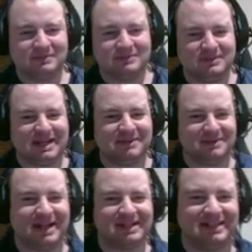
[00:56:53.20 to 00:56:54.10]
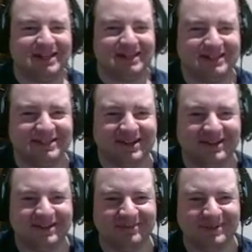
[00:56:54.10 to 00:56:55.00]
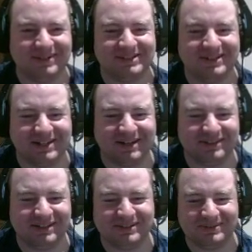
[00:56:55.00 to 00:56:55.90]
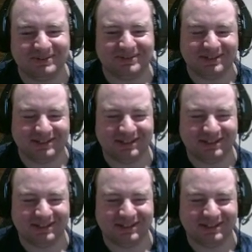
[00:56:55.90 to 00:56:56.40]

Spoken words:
That would actually kinda suck, because then you'd have to go do it.